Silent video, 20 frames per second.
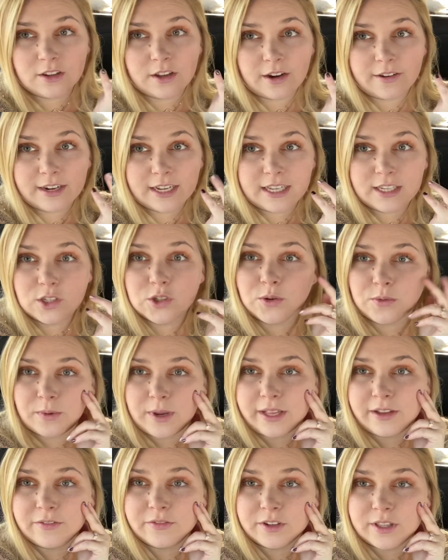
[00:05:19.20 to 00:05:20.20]
ready. So we're
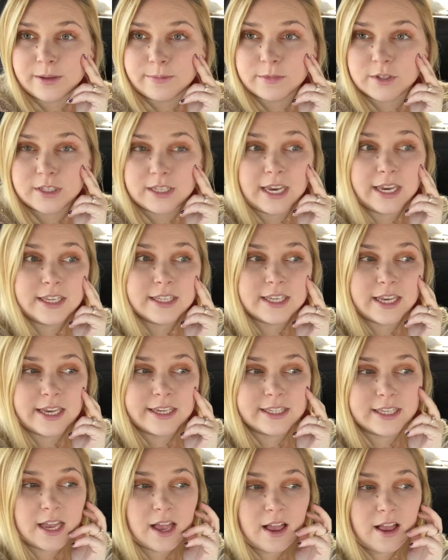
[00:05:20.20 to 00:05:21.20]
waiting for them to text
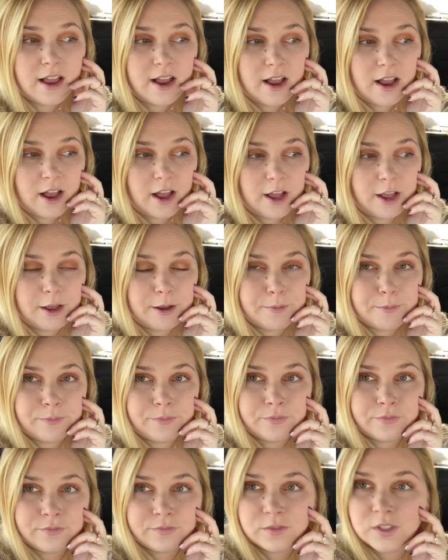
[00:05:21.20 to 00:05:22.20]
us um,
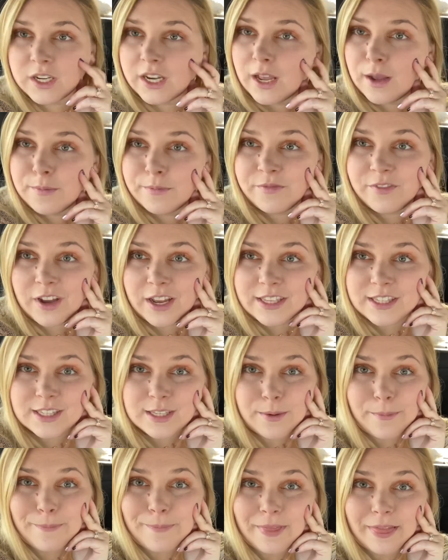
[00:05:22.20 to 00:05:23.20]
to come find
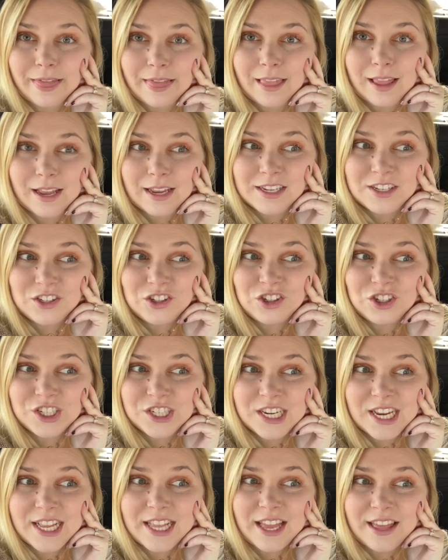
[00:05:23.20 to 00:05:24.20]
some
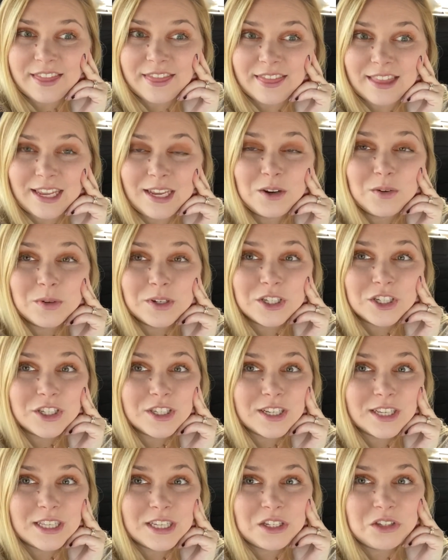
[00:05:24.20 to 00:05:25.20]
lunch. And I think we're
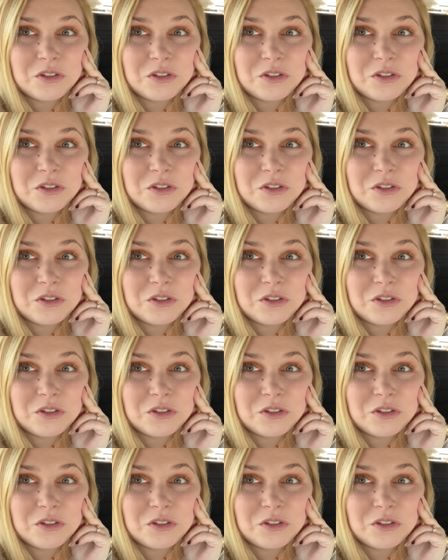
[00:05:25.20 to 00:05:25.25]
just gonna do